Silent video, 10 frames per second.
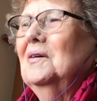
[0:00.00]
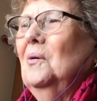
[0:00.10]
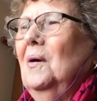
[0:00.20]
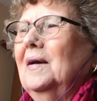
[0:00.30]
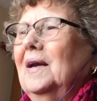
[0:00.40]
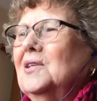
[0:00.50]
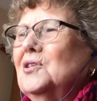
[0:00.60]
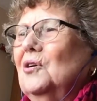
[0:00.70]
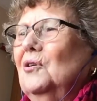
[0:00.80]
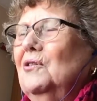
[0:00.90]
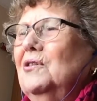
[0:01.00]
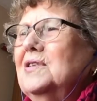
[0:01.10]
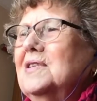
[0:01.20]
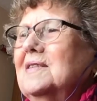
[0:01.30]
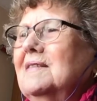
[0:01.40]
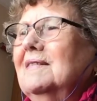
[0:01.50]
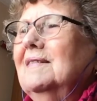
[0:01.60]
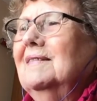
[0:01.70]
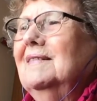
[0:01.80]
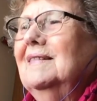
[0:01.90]
Quite a nice chorus.
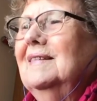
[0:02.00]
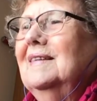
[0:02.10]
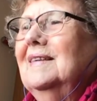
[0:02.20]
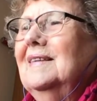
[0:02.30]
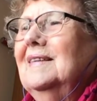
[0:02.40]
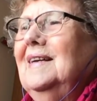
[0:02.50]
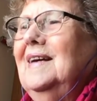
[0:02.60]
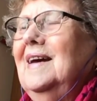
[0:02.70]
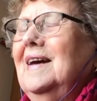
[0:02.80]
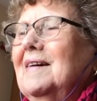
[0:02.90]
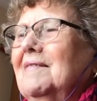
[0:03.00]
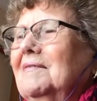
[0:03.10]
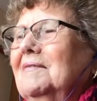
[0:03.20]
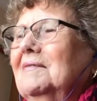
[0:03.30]
Yeah.